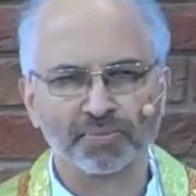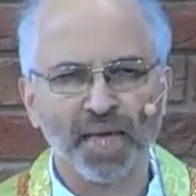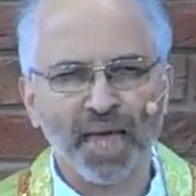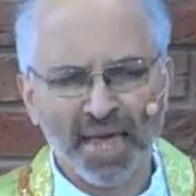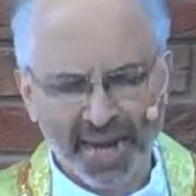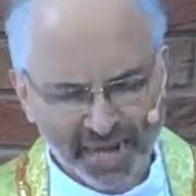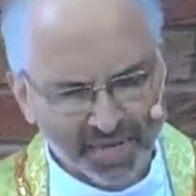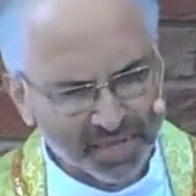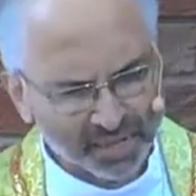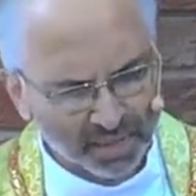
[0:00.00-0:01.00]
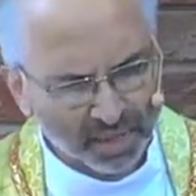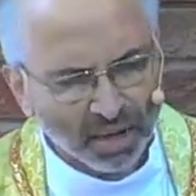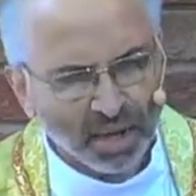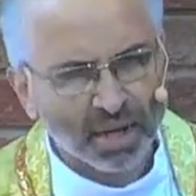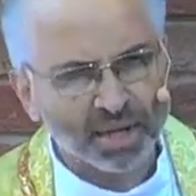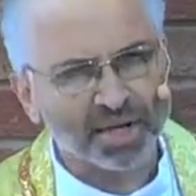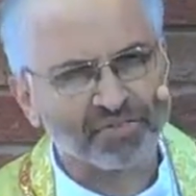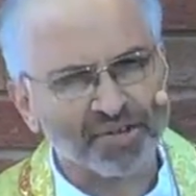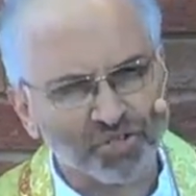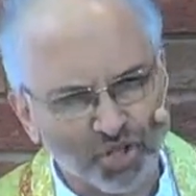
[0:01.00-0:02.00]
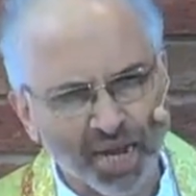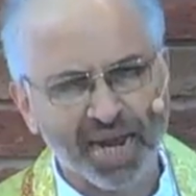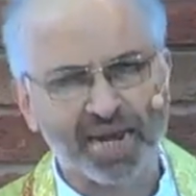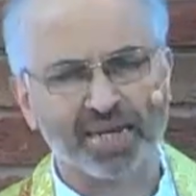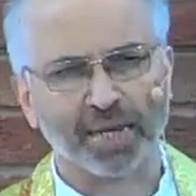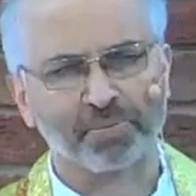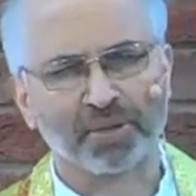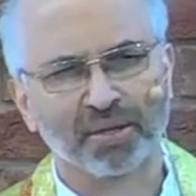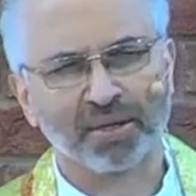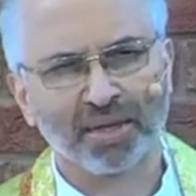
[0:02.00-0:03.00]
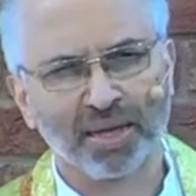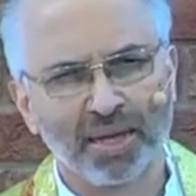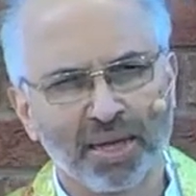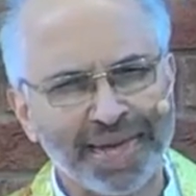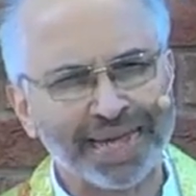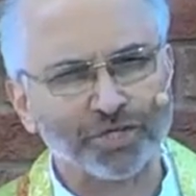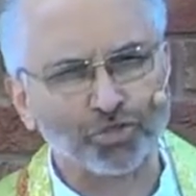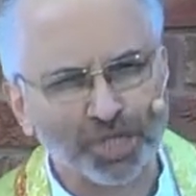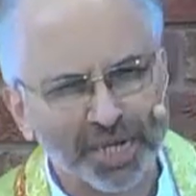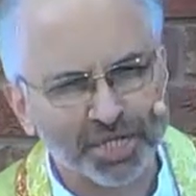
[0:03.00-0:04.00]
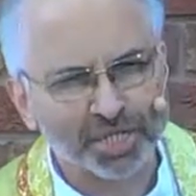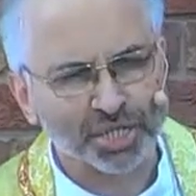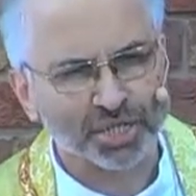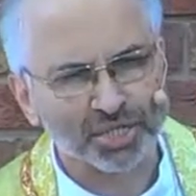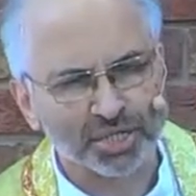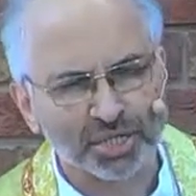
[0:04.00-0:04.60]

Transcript: It is a God of Jacob in Jesus